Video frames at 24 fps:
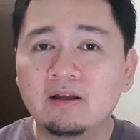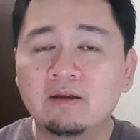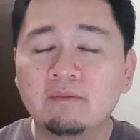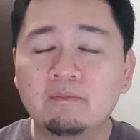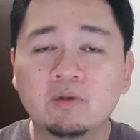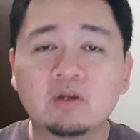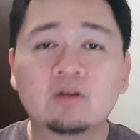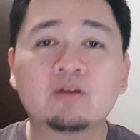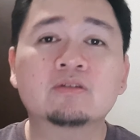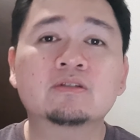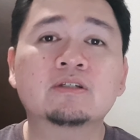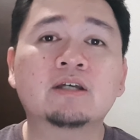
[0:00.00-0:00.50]

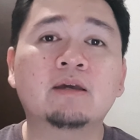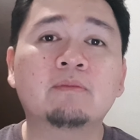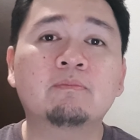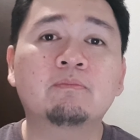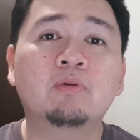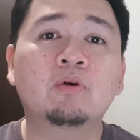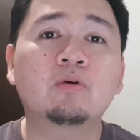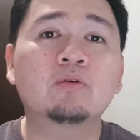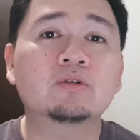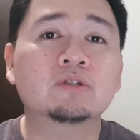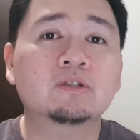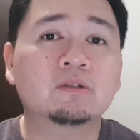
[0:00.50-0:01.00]
because I
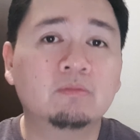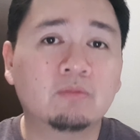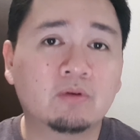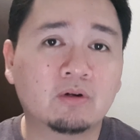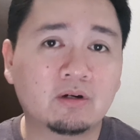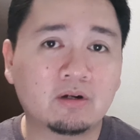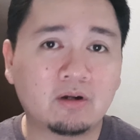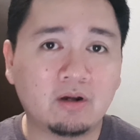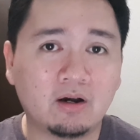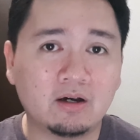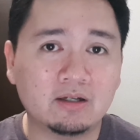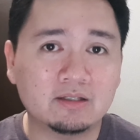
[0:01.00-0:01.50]
post more
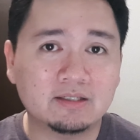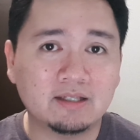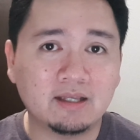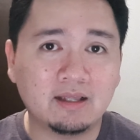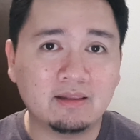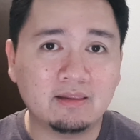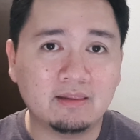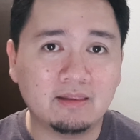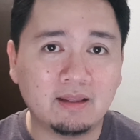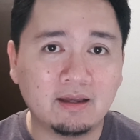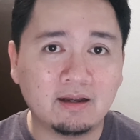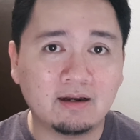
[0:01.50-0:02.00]

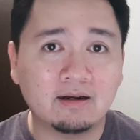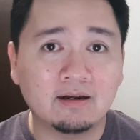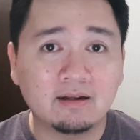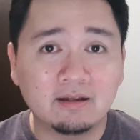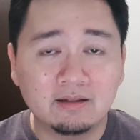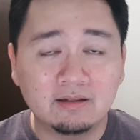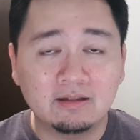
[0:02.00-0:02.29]
content there